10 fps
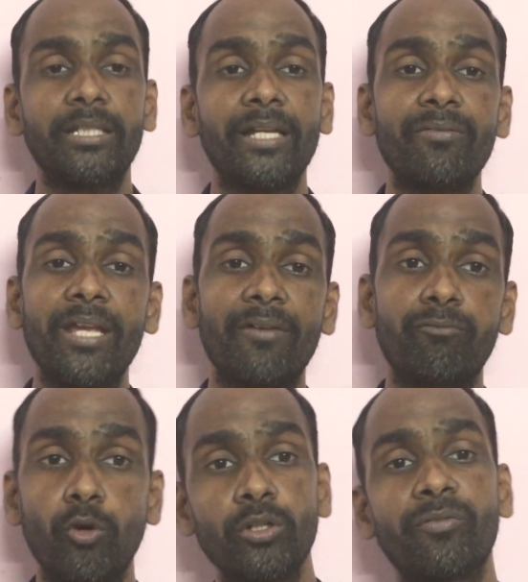Then we have
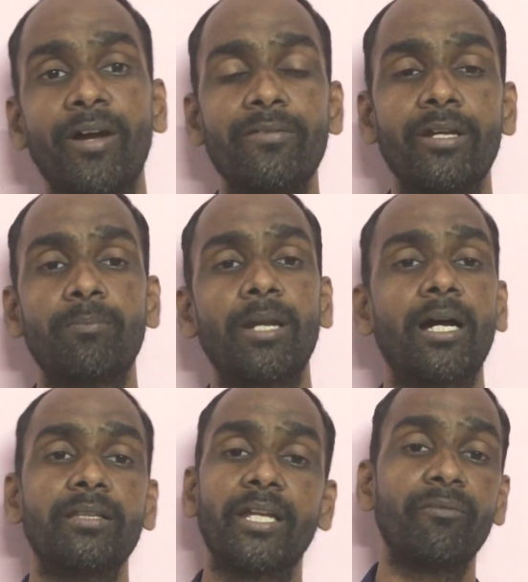fourth 5 year
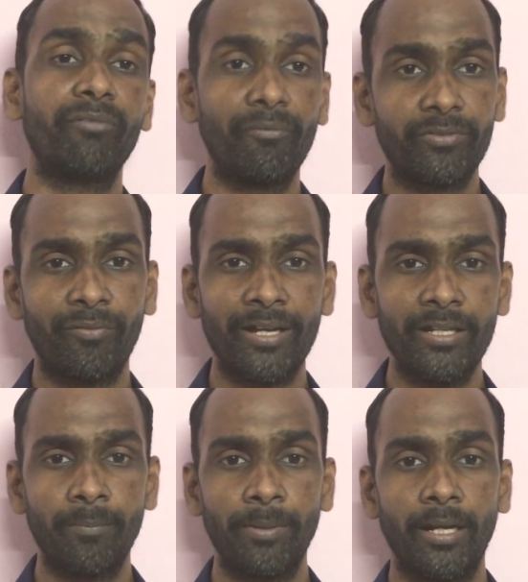plan, then fifth 5
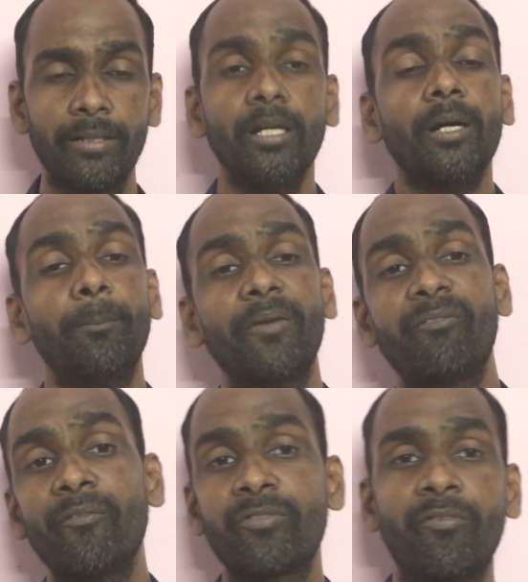year plan. But
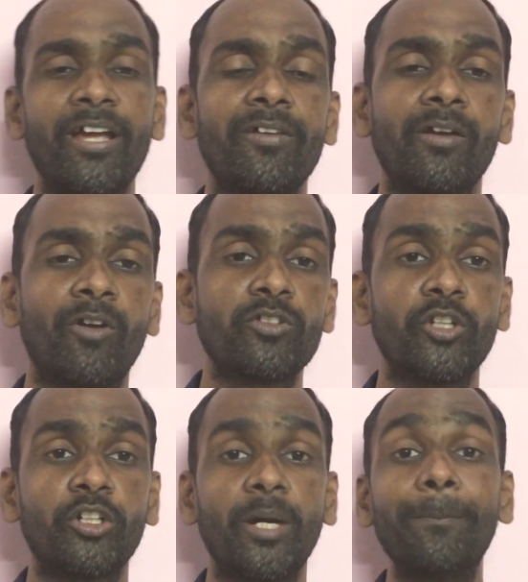fifth 5 year was
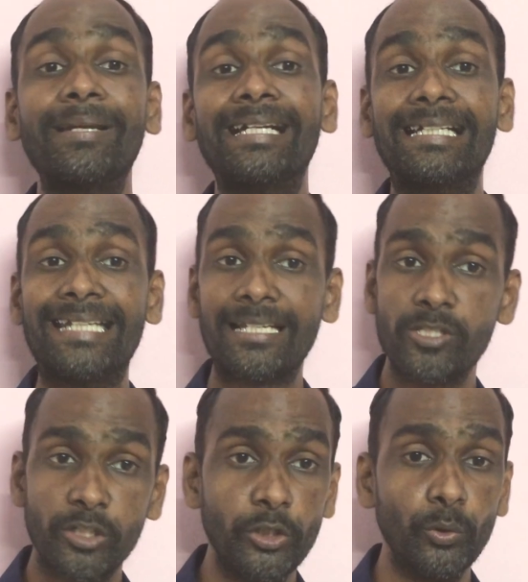not completely
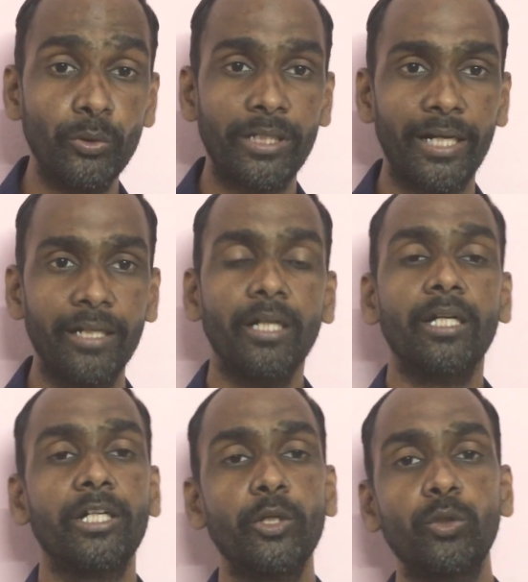executed
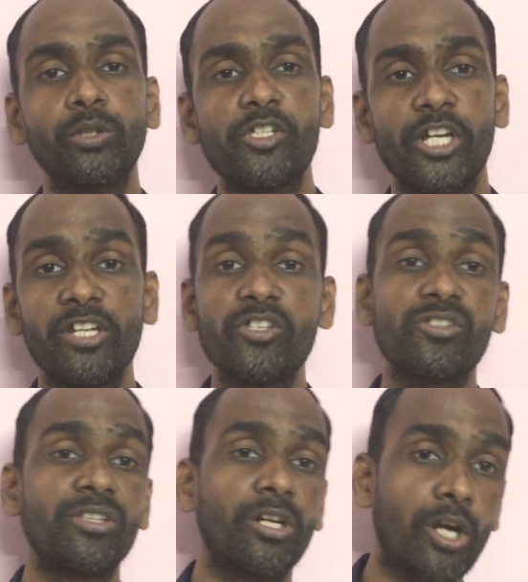due to the
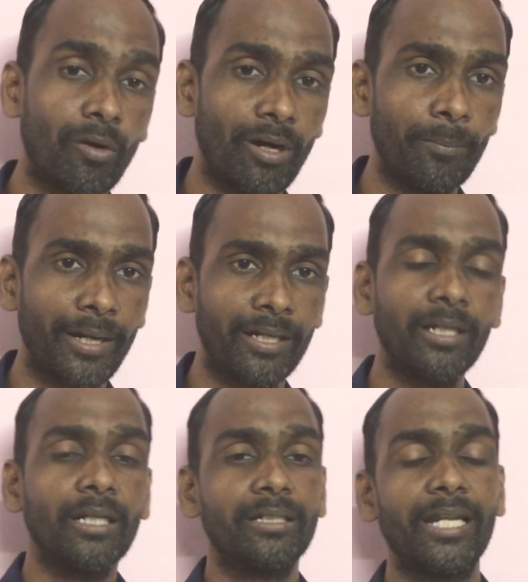changes in the government.
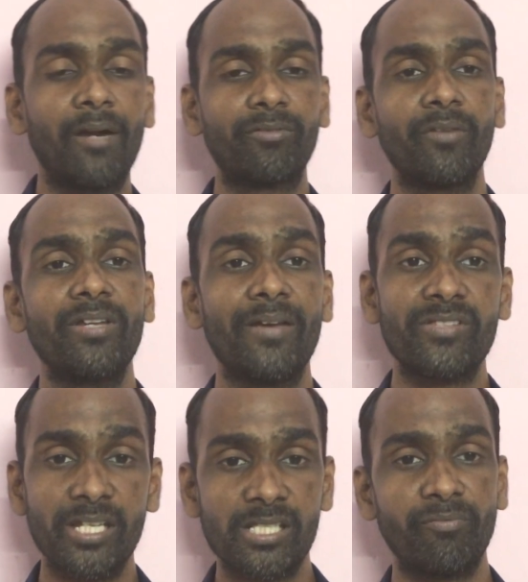Then after we have
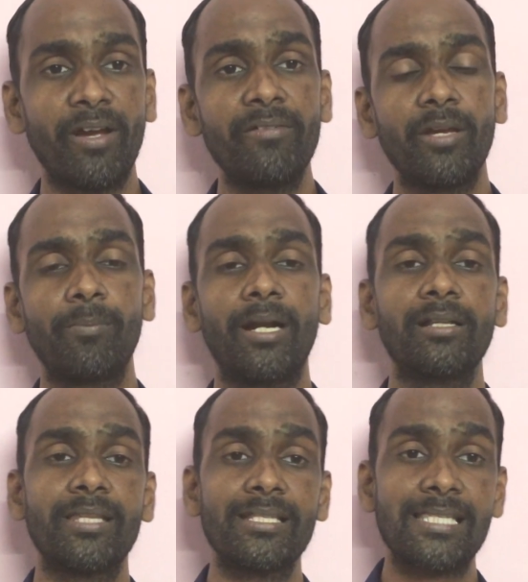sixth 5 year
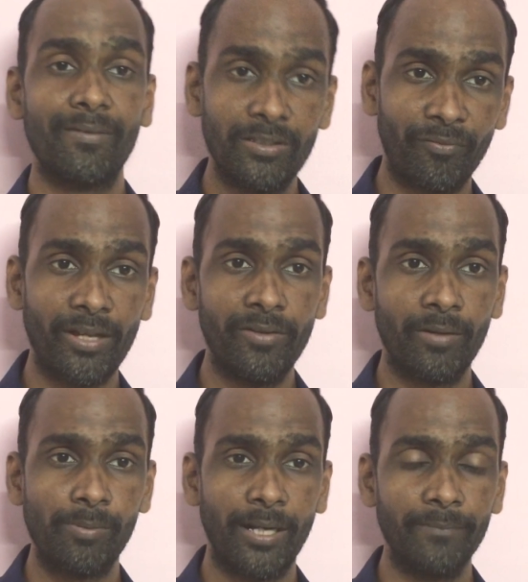plan, then seventh 5
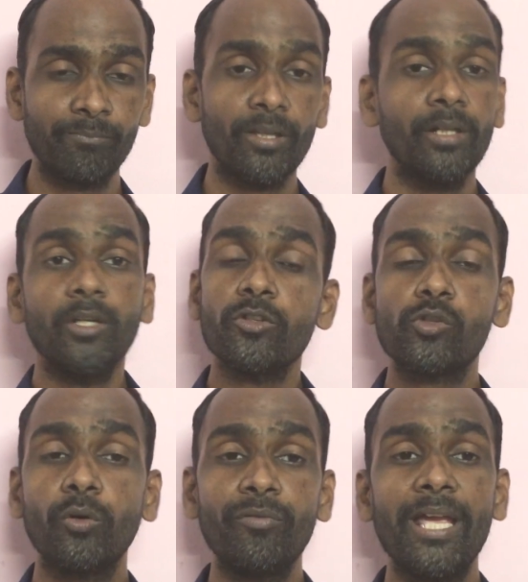year plan.
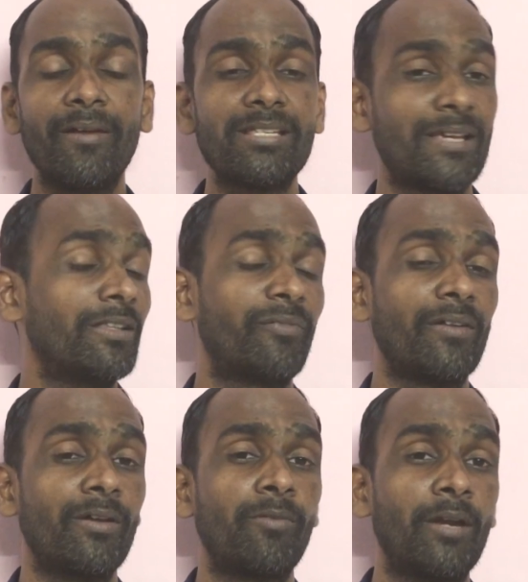So we have a seventh
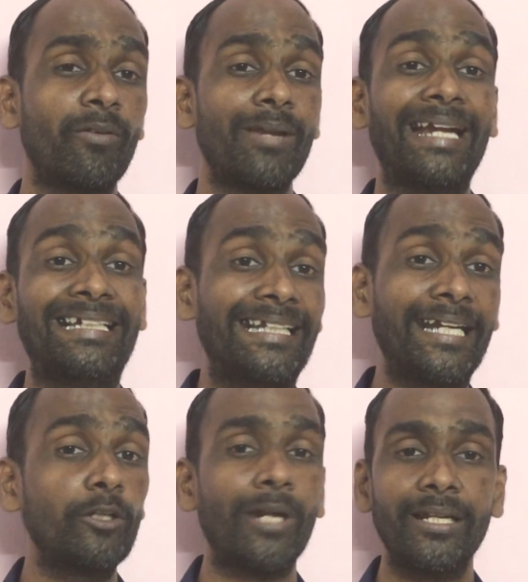5 year plan from
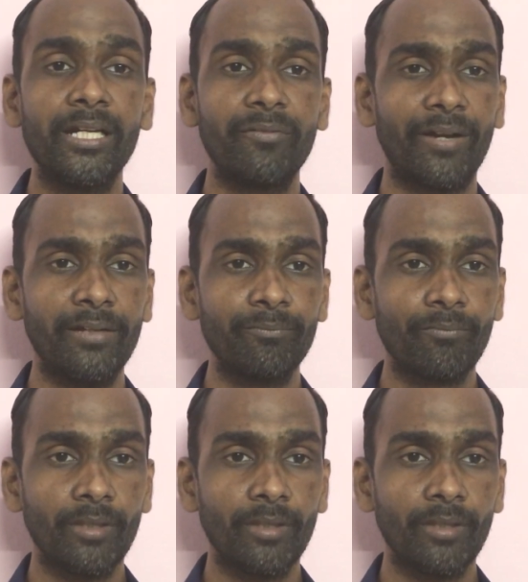1980 to 1995.